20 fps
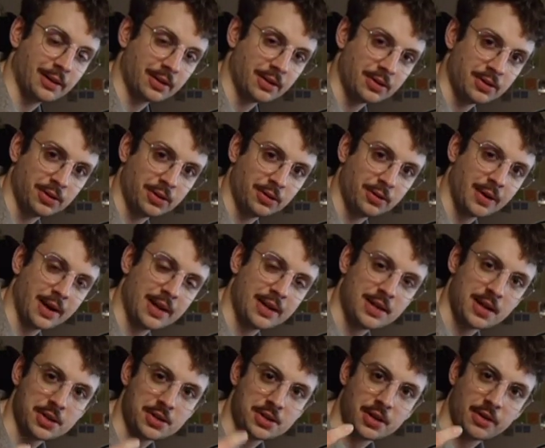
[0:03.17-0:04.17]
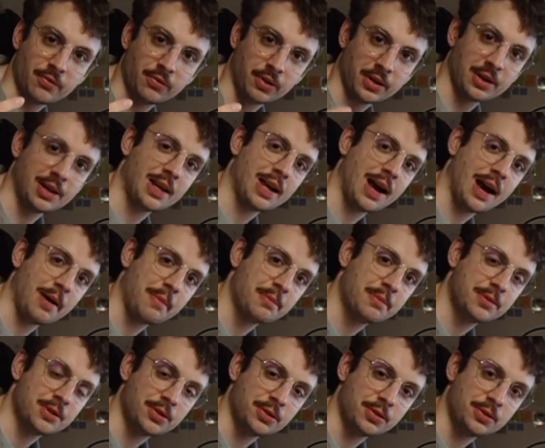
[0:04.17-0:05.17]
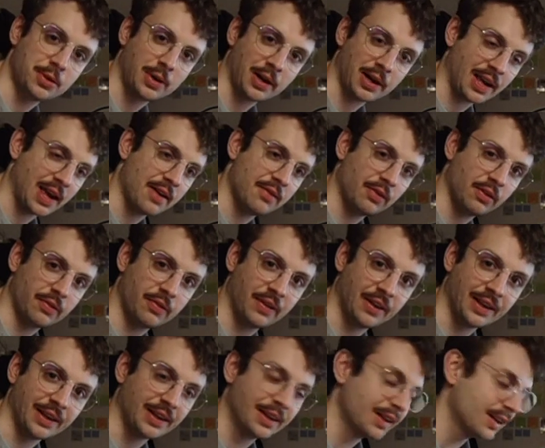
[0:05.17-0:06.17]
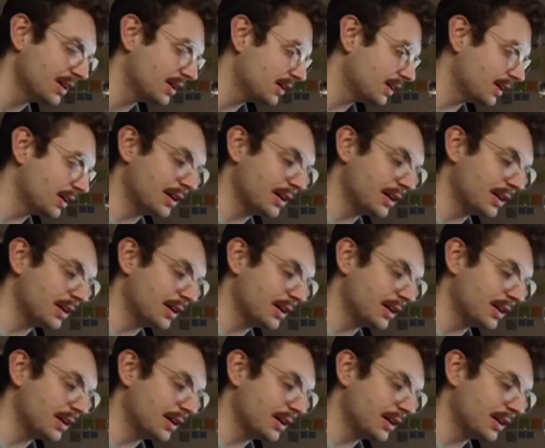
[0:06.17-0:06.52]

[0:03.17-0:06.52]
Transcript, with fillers: build a new ADHD-friendly app to track everything